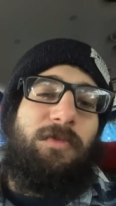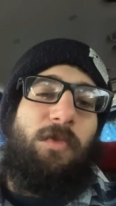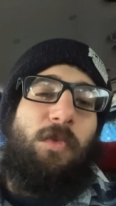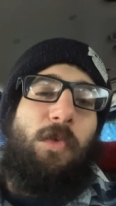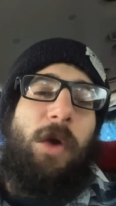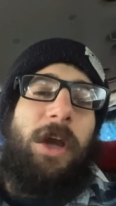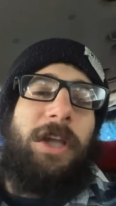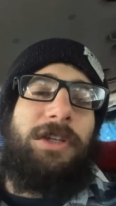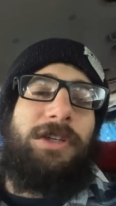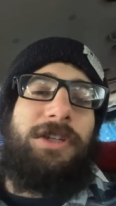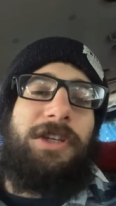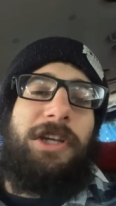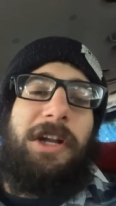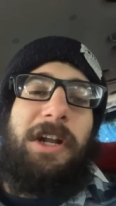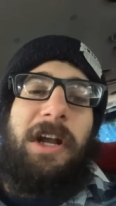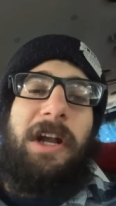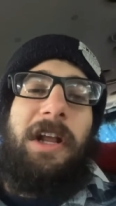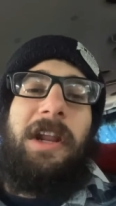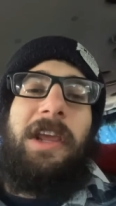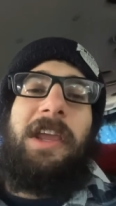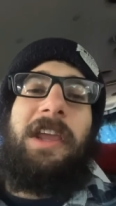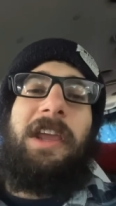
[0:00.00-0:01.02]
wet shit
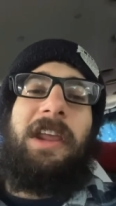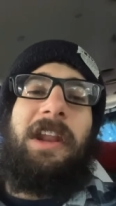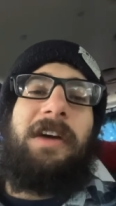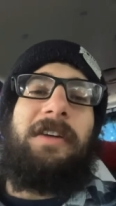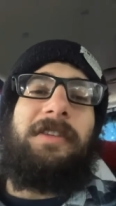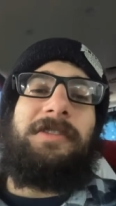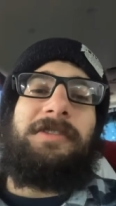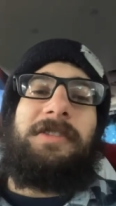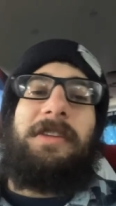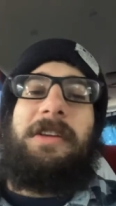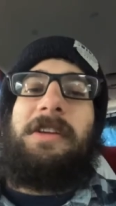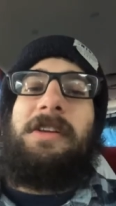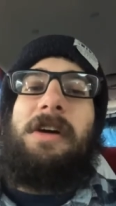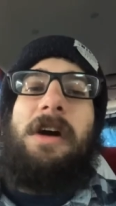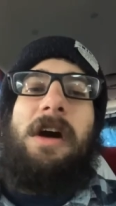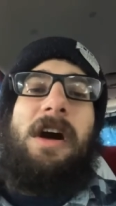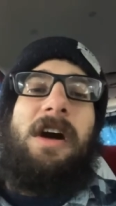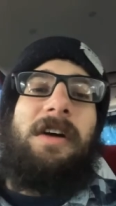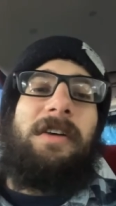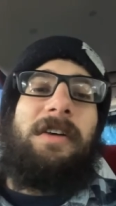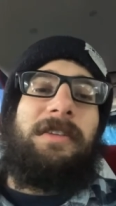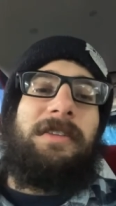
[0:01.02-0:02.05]
on it, and I was like,
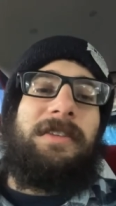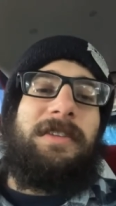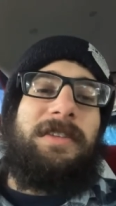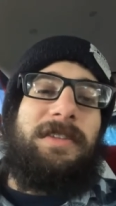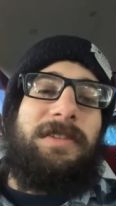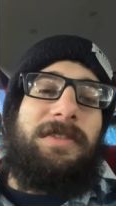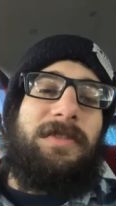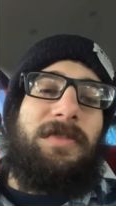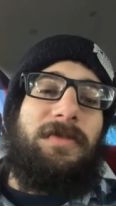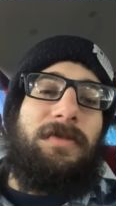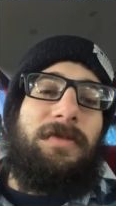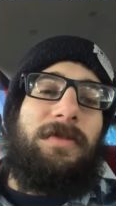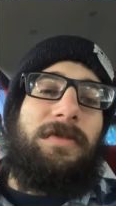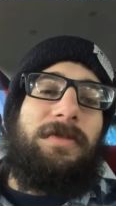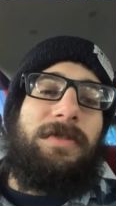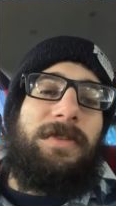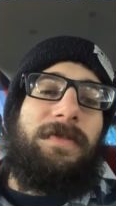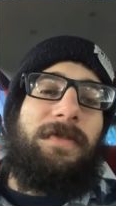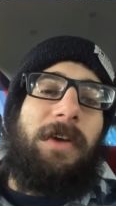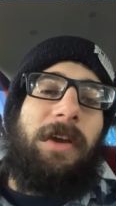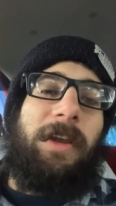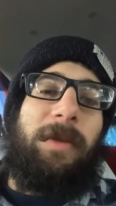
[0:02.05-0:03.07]
oh, this is
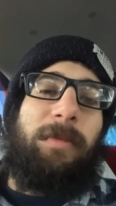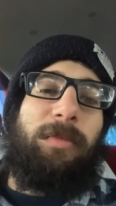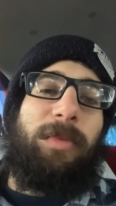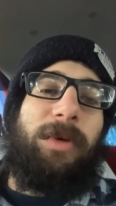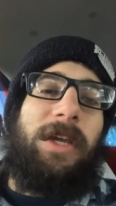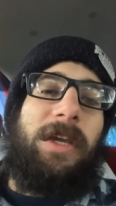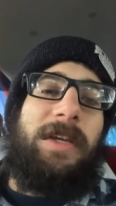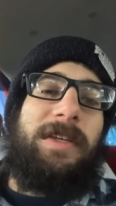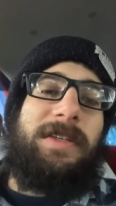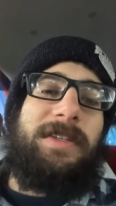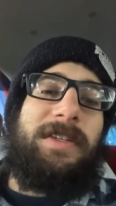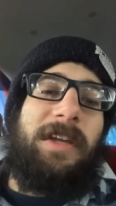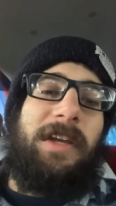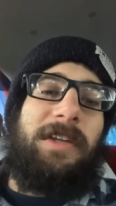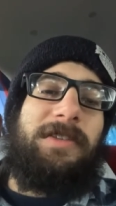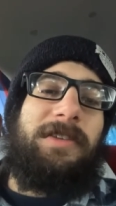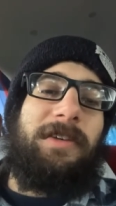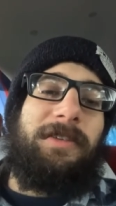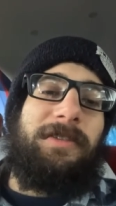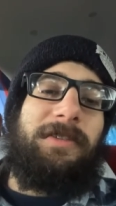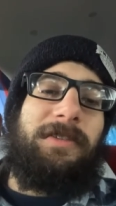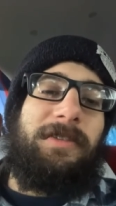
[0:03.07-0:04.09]
gross, fucking piss. And I
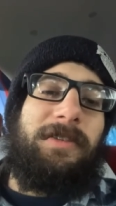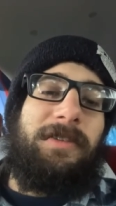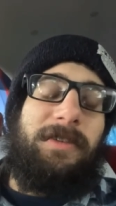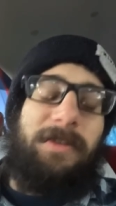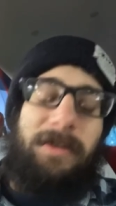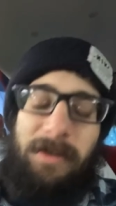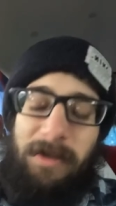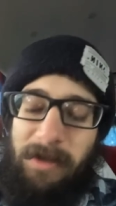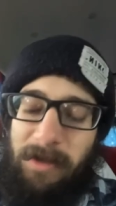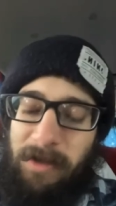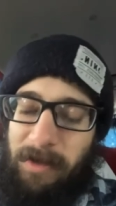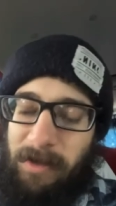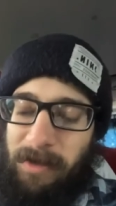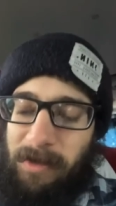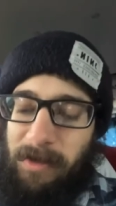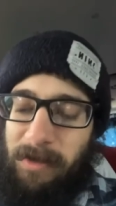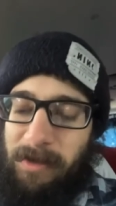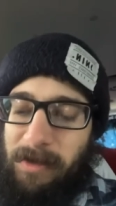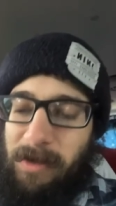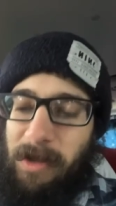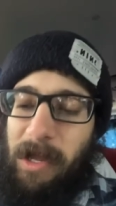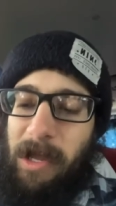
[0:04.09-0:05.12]
took
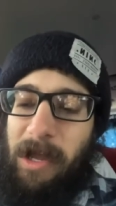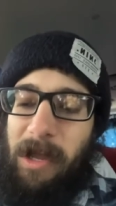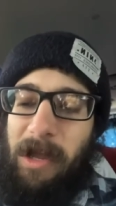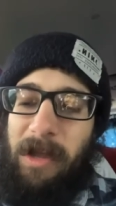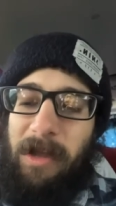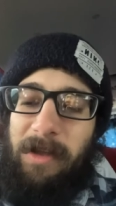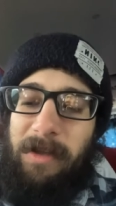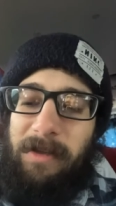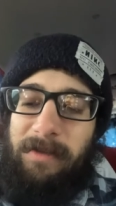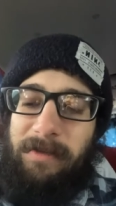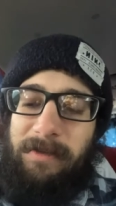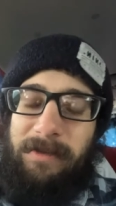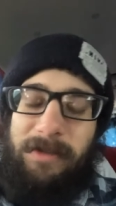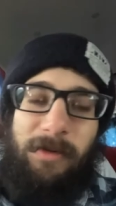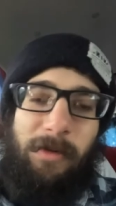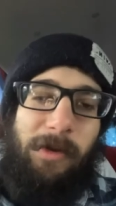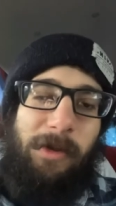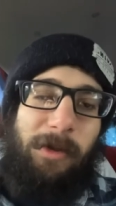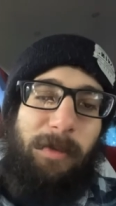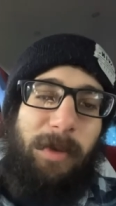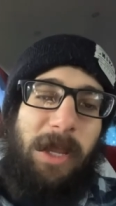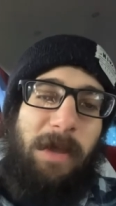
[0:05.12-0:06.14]
the
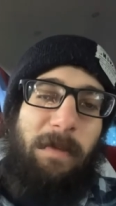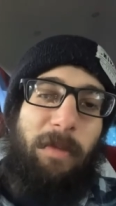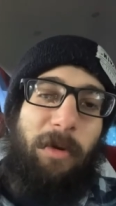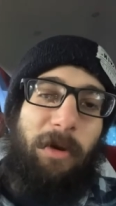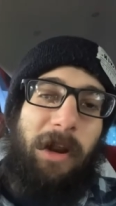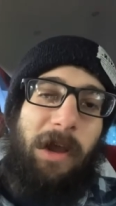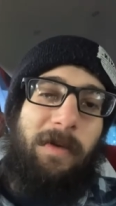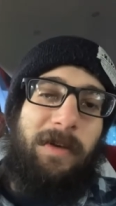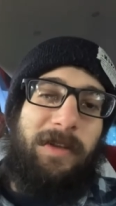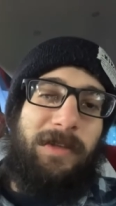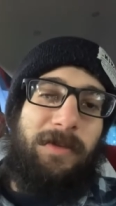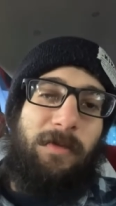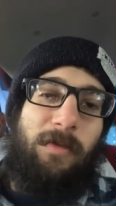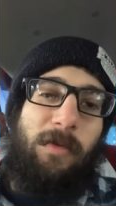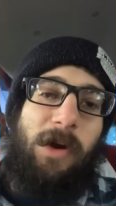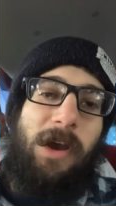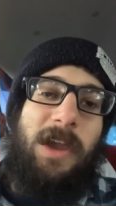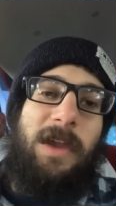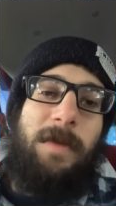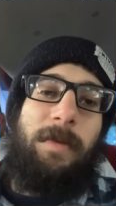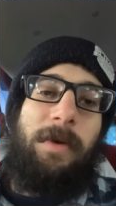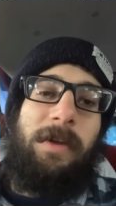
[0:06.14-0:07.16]
toilet paper and I went to
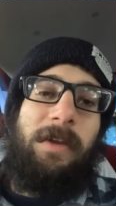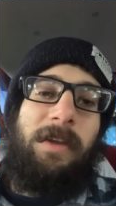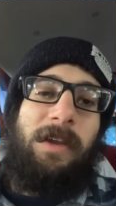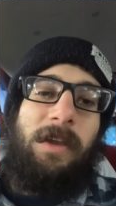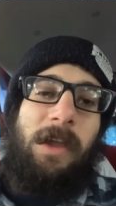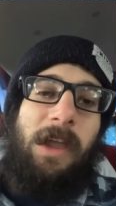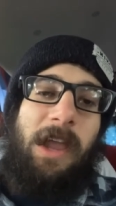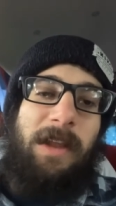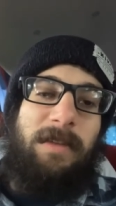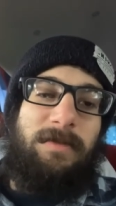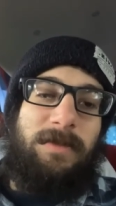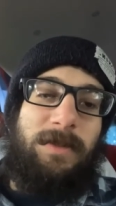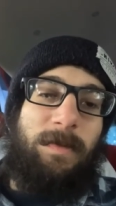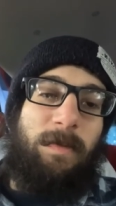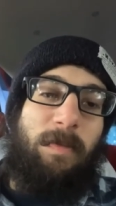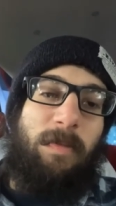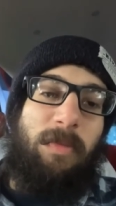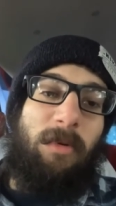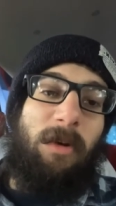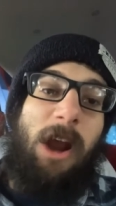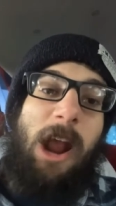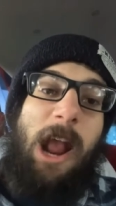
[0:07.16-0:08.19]
wipe, and it was
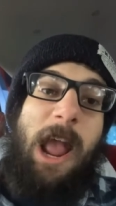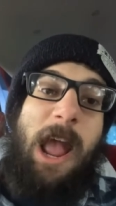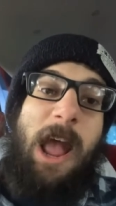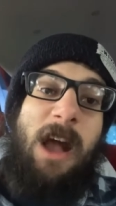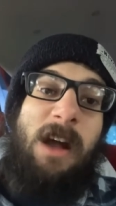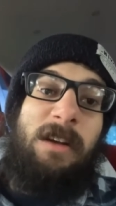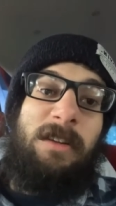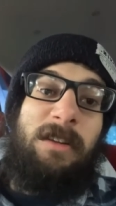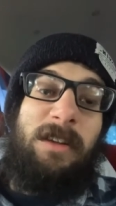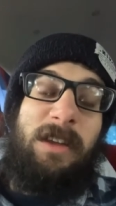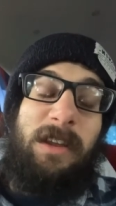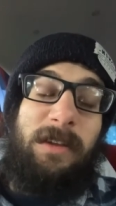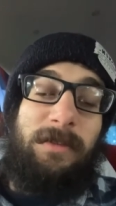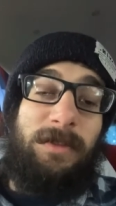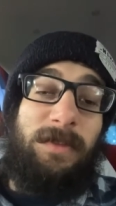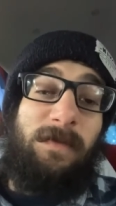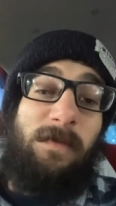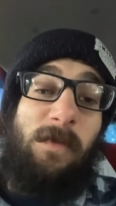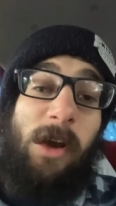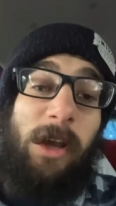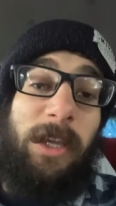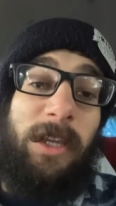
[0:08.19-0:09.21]
brown, and it
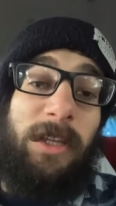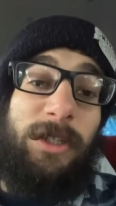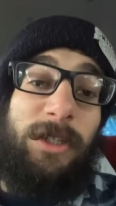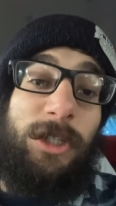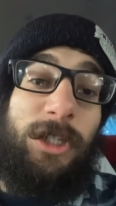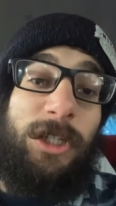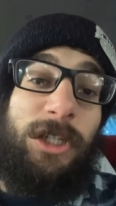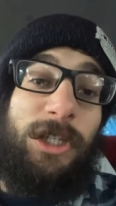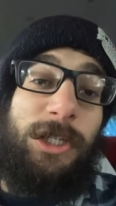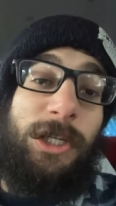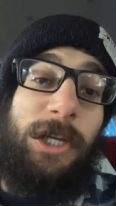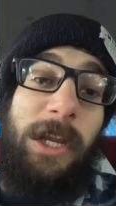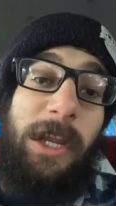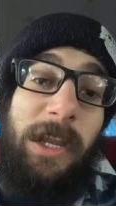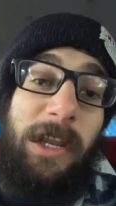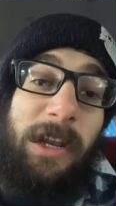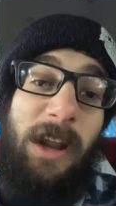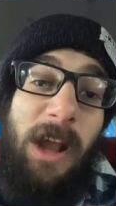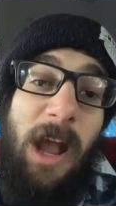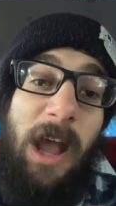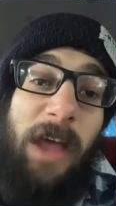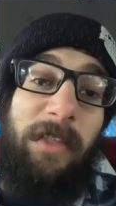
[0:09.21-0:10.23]
was fucking
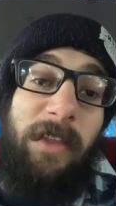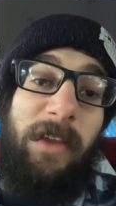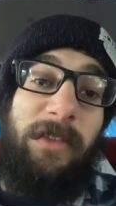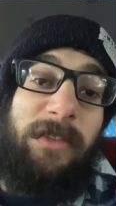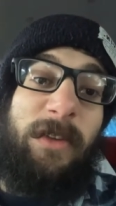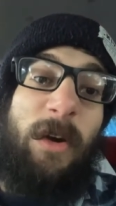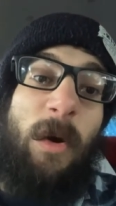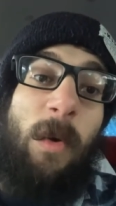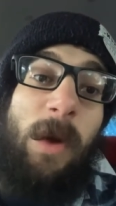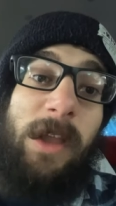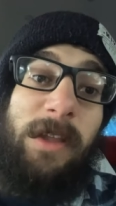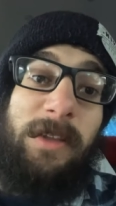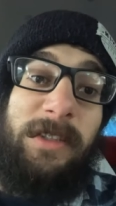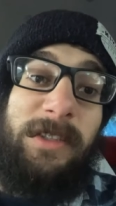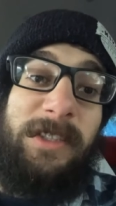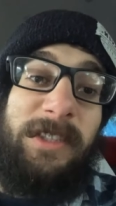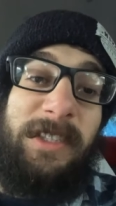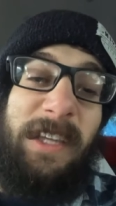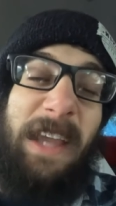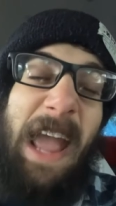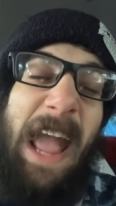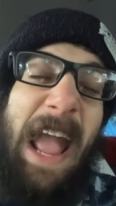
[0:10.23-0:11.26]
shit on the toilet
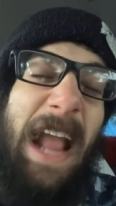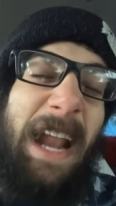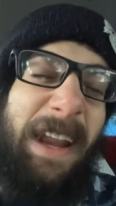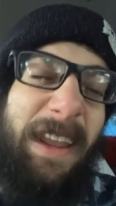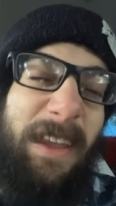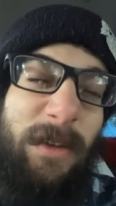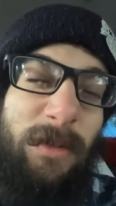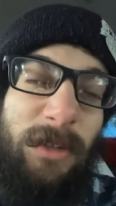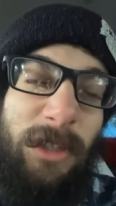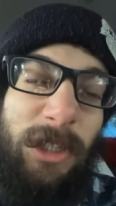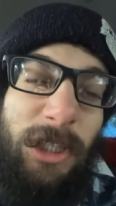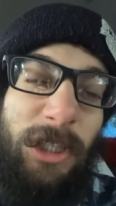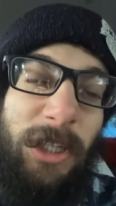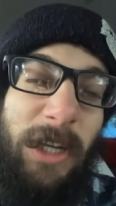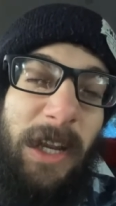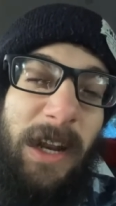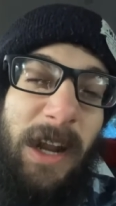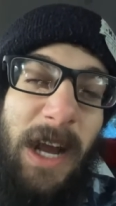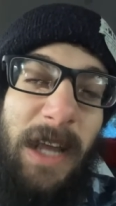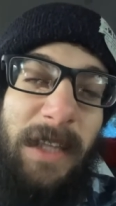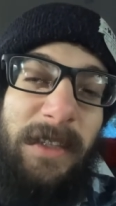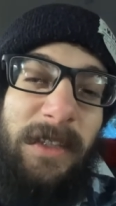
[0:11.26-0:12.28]
seat. How do you
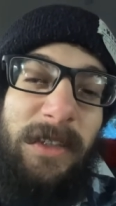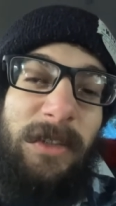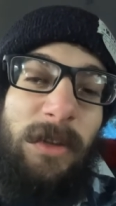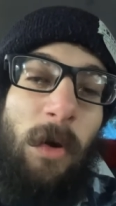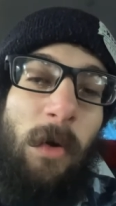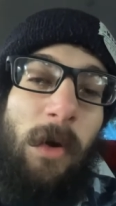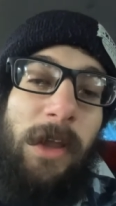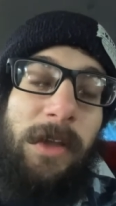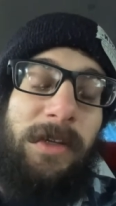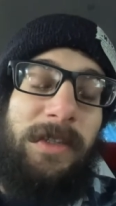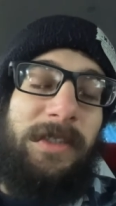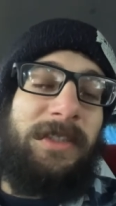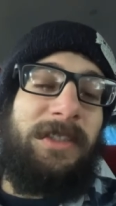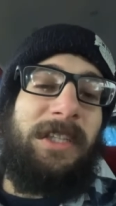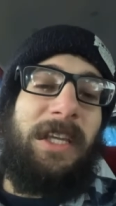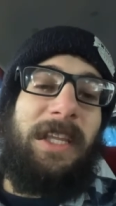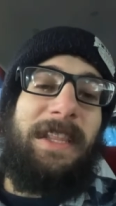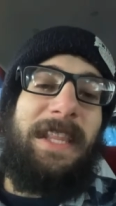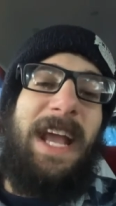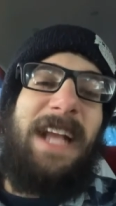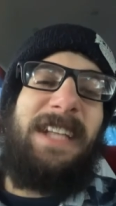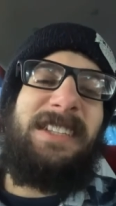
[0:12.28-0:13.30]
shit on the toilet
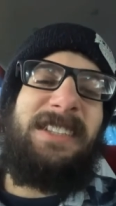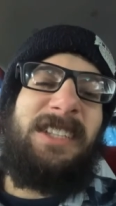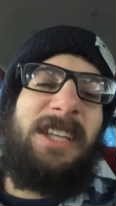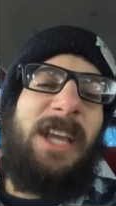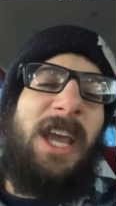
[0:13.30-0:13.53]
seat?